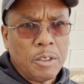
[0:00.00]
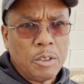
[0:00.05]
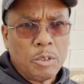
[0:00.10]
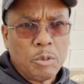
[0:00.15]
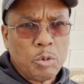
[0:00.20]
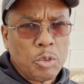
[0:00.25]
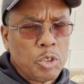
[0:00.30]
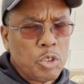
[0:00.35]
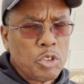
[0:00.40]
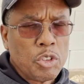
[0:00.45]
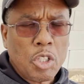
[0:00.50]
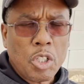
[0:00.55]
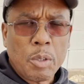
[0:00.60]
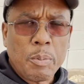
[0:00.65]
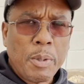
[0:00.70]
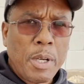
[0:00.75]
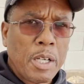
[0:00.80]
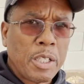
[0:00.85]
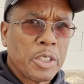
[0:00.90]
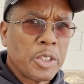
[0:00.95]
When you talk
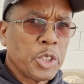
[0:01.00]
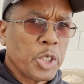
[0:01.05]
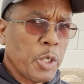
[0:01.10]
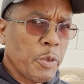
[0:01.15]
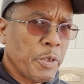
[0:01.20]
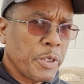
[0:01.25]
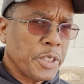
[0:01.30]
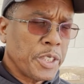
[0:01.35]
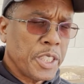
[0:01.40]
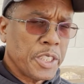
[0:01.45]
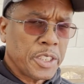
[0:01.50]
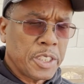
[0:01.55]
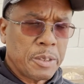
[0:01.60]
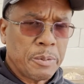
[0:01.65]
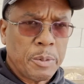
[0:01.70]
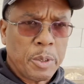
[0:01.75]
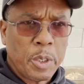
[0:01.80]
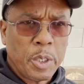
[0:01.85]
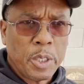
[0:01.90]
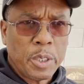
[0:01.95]
about
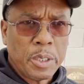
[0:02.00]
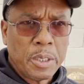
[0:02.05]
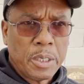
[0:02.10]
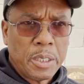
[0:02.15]
conservatism or